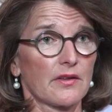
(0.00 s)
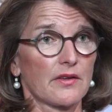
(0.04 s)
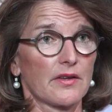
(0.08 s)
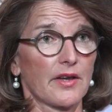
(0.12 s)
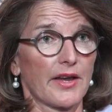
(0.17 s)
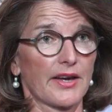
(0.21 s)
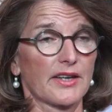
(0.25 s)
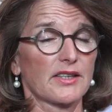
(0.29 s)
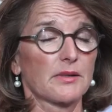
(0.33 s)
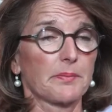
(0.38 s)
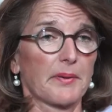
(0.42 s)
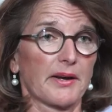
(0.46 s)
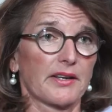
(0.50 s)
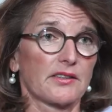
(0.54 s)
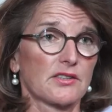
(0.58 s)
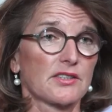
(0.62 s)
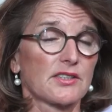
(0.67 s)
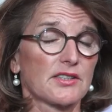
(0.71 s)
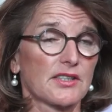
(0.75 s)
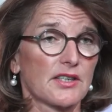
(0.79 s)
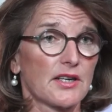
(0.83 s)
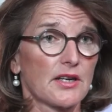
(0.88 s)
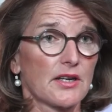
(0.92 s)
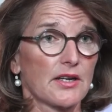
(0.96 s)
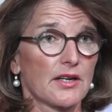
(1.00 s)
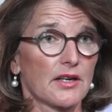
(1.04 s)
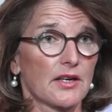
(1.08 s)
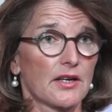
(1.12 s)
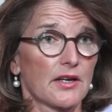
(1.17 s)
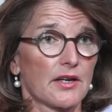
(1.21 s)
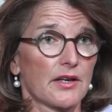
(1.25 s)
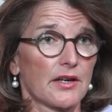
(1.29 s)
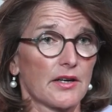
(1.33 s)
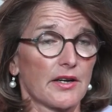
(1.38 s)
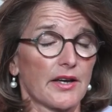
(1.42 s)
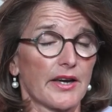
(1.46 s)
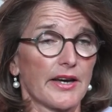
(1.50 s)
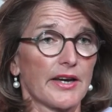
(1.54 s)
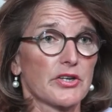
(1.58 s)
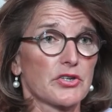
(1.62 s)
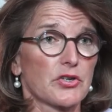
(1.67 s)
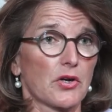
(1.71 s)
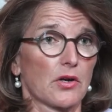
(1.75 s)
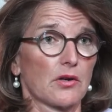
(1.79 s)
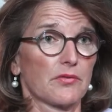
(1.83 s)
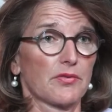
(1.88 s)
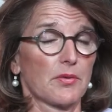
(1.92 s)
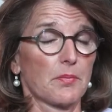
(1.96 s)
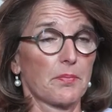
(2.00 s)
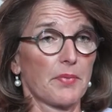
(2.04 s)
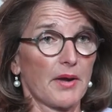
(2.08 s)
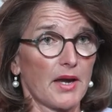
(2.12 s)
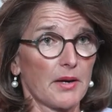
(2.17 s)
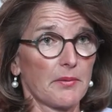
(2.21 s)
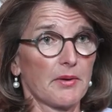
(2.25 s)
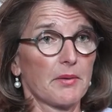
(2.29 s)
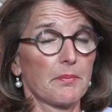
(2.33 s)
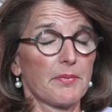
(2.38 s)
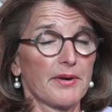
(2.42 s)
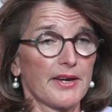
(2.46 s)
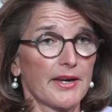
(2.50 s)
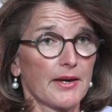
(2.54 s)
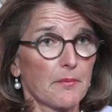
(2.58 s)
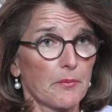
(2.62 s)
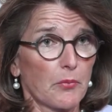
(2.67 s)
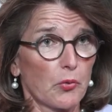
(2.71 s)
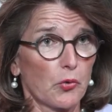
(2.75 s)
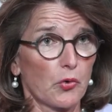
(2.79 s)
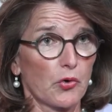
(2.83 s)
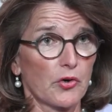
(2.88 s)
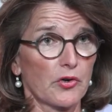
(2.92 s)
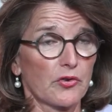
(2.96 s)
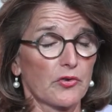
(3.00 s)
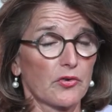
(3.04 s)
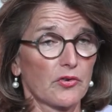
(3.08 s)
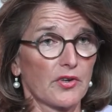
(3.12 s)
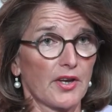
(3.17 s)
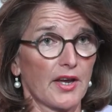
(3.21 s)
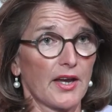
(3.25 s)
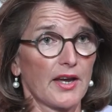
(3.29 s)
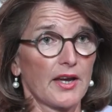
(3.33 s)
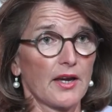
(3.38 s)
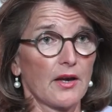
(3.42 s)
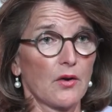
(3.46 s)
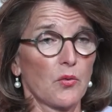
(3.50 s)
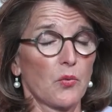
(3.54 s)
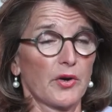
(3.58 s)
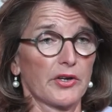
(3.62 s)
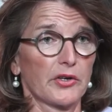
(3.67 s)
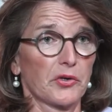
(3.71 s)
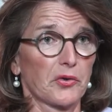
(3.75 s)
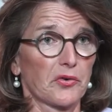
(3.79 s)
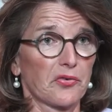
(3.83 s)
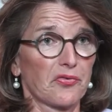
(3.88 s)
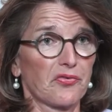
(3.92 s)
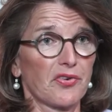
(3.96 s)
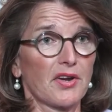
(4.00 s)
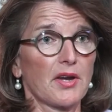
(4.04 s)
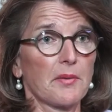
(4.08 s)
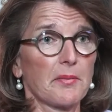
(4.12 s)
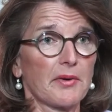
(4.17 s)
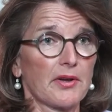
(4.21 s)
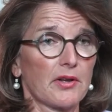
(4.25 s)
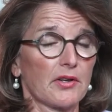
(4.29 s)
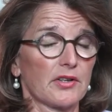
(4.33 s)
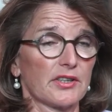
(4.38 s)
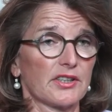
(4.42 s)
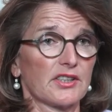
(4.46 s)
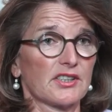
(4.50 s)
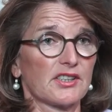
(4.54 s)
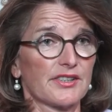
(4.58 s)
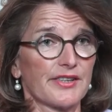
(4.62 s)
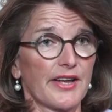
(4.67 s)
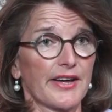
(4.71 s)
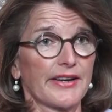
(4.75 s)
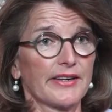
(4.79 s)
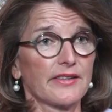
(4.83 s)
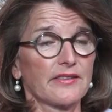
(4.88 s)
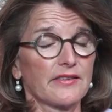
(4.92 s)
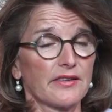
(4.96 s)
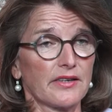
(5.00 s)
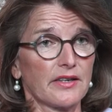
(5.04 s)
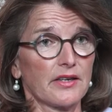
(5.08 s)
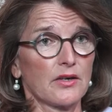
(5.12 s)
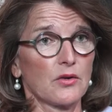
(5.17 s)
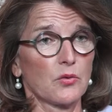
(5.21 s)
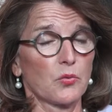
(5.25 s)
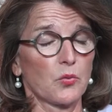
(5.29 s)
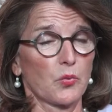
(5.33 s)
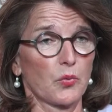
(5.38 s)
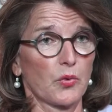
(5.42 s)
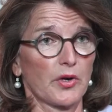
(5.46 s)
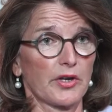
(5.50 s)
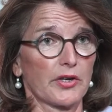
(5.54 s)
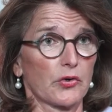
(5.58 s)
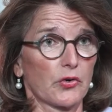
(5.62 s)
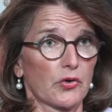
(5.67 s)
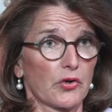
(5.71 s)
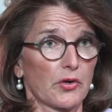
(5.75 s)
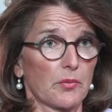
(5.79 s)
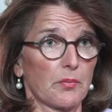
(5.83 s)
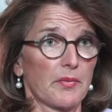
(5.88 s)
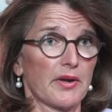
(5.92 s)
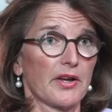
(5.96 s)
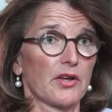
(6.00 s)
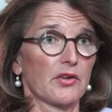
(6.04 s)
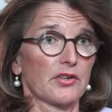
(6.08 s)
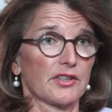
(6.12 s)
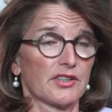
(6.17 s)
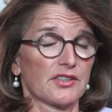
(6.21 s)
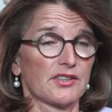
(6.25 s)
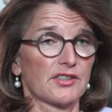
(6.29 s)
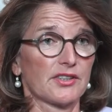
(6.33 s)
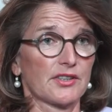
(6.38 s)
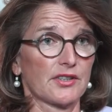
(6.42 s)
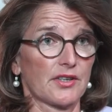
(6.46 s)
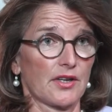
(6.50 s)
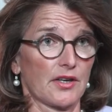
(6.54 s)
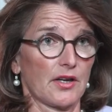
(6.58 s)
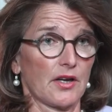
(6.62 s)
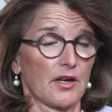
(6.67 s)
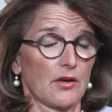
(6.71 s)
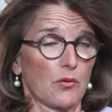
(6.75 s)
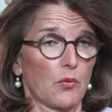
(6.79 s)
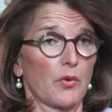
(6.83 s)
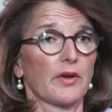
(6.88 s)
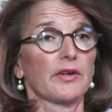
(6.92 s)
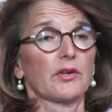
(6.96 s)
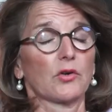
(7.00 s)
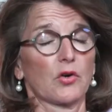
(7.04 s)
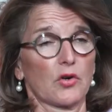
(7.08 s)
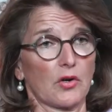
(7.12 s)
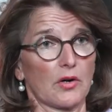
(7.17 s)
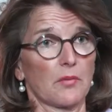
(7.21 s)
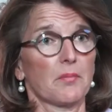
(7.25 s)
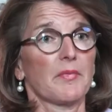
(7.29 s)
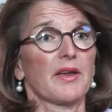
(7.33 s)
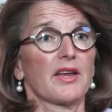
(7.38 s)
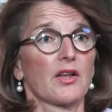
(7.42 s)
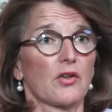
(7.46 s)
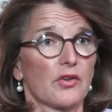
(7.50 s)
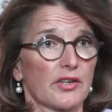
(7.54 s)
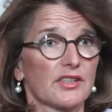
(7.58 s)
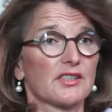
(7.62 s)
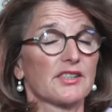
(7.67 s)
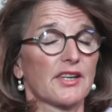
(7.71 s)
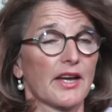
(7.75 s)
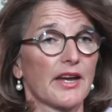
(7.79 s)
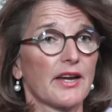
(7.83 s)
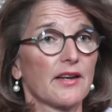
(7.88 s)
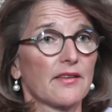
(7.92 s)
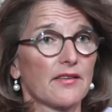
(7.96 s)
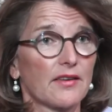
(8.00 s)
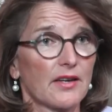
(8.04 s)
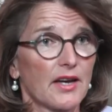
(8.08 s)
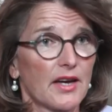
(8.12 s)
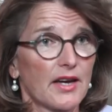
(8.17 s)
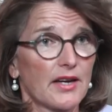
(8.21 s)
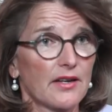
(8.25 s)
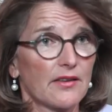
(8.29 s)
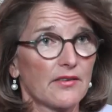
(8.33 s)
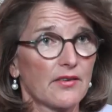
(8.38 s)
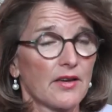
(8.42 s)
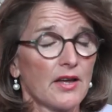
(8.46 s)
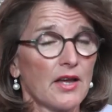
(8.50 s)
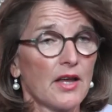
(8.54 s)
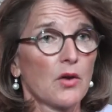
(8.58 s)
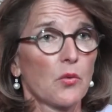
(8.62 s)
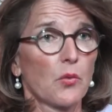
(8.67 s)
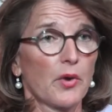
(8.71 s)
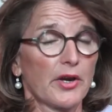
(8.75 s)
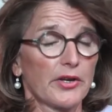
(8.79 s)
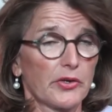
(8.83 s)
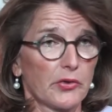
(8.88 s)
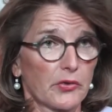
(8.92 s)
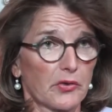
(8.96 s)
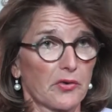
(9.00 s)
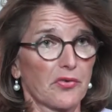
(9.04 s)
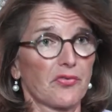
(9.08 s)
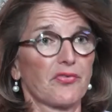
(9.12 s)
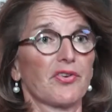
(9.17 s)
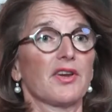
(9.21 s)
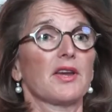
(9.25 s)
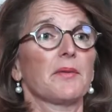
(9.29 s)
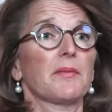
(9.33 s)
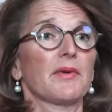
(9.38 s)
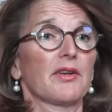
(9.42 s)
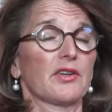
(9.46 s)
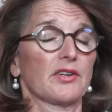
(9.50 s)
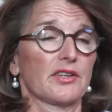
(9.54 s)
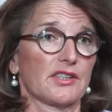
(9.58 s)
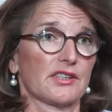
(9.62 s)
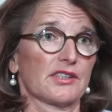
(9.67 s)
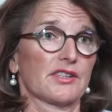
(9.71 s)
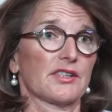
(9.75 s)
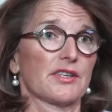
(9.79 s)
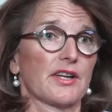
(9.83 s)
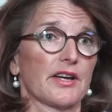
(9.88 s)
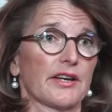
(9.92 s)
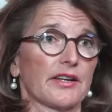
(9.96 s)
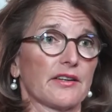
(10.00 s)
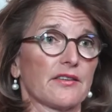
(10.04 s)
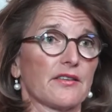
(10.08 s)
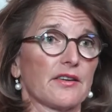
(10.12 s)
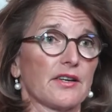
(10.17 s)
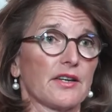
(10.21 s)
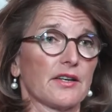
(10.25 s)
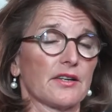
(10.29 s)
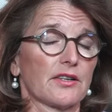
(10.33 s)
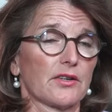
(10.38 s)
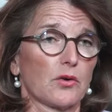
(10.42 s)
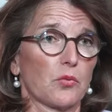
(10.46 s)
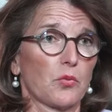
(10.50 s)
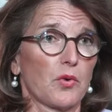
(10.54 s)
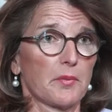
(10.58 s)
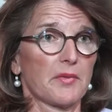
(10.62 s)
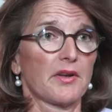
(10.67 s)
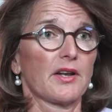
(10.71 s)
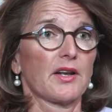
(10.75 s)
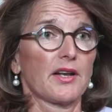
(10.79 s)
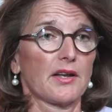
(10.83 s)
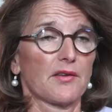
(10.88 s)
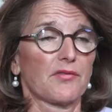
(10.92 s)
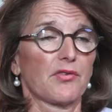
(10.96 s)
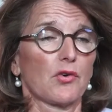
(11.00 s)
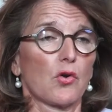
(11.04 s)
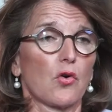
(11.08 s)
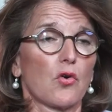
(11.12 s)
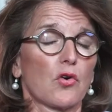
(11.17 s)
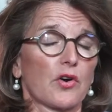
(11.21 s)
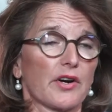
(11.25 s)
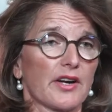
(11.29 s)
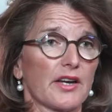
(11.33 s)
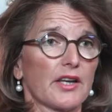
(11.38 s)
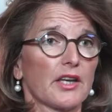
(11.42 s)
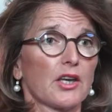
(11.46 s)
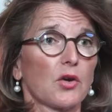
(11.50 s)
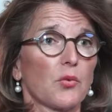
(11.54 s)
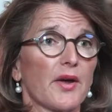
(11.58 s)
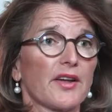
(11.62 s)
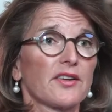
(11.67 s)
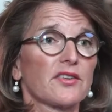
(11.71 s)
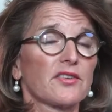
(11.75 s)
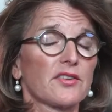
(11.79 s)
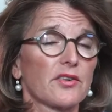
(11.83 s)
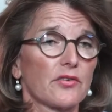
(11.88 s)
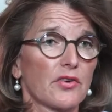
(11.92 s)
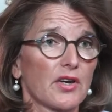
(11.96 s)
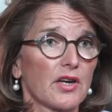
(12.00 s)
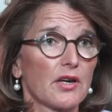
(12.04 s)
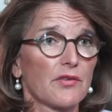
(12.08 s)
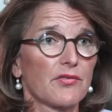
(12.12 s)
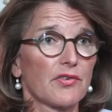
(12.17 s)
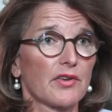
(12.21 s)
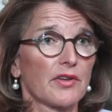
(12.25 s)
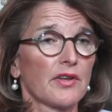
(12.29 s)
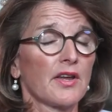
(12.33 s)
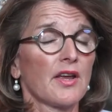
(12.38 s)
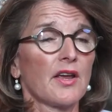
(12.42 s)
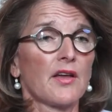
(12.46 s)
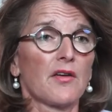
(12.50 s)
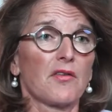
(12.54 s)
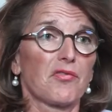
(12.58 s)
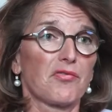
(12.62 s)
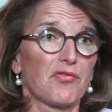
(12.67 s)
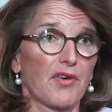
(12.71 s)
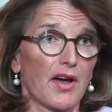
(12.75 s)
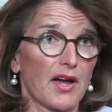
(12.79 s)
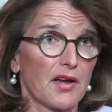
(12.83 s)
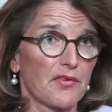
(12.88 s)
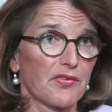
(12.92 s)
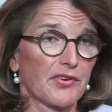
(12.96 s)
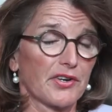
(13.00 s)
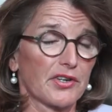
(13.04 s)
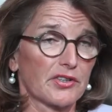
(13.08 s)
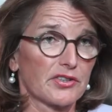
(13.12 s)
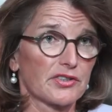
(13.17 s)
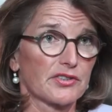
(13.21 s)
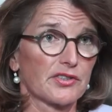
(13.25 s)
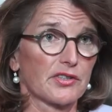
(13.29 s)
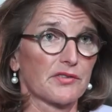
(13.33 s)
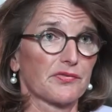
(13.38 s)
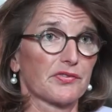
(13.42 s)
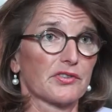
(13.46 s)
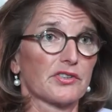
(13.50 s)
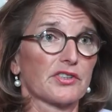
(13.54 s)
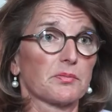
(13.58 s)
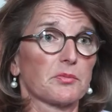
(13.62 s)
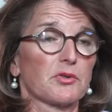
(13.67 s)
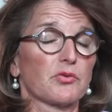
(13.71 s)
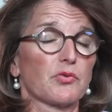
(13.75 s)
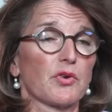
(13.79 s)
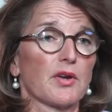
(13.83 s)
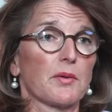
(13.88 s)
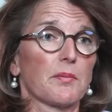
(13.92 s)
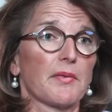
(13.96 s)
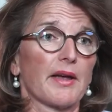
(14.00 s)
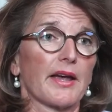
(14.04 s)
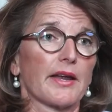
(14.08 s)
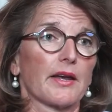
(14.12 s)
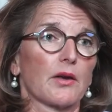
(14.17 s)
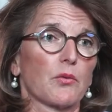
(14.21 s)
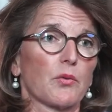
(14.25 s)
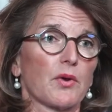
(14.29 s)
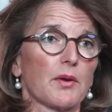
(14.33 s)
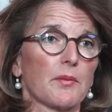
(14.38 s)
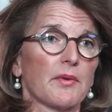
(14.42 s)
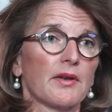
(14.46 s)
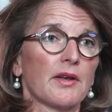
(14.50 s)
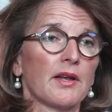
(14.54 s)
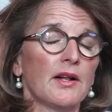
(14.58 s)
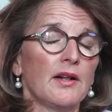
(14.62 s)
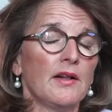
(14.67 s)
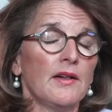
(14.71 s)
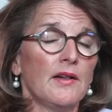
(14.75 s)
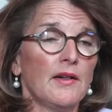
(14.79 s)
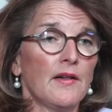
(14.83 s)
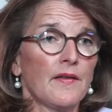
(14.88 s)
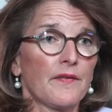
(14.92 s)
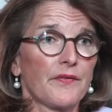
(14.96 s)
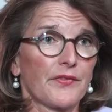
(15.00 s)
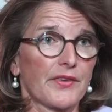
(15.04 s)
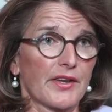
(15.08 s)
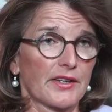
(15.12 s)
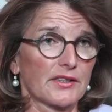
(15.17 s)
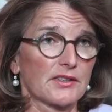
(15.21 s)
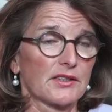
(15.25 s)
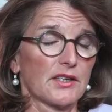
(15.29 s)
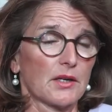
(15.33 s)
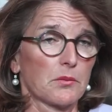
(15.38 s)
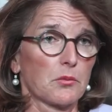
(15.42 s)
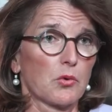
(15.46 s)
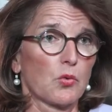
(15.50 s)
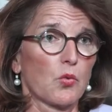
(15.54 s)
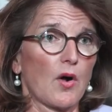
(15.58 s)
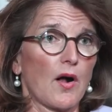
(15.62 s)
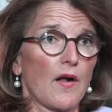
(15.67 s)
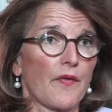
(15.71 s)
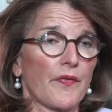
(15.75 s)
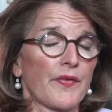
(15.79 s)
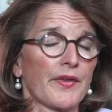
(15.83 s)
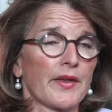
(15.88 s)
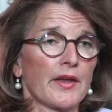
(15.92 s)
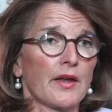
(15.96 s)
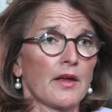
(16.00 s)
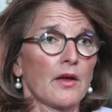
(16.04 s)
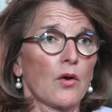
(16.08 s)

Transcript: The expectancy uh, age of a baby being born today, when you're female, it's 90. When you're a male, it's uh, when you're a male, it's 88. When you're a female, it's 90. So women live longer. In the U.S., there are even five years difference between men and women. That's number one.